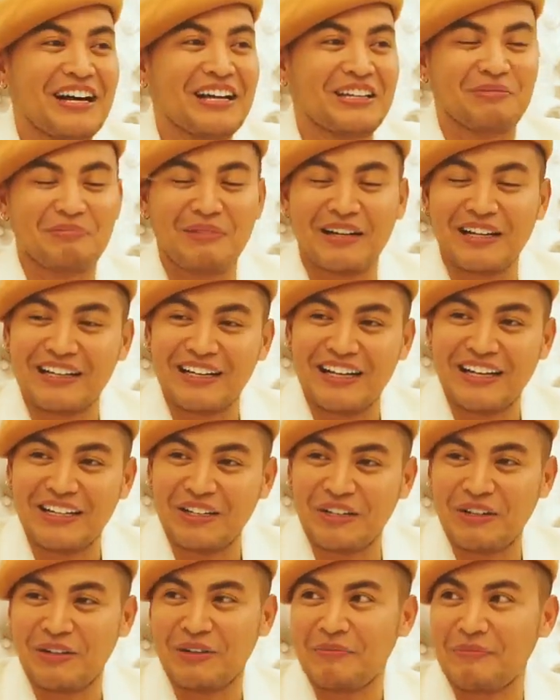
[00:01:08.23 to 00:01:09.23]
at
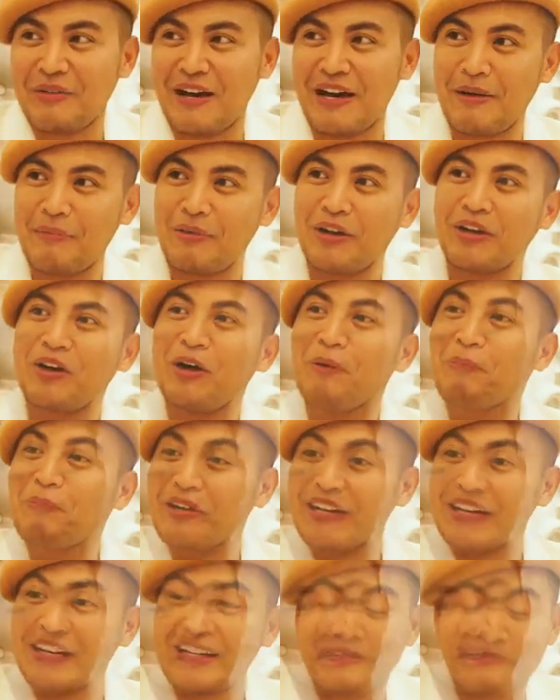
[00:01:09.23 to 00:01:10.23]

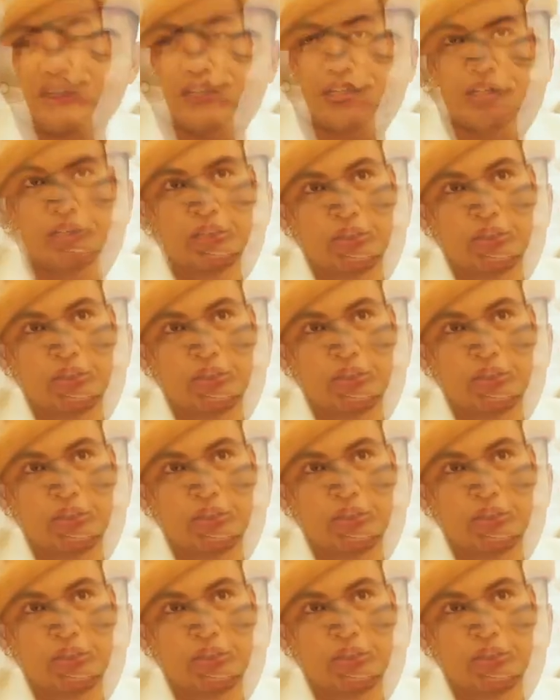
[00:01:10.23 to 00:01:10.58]
mag-kopra.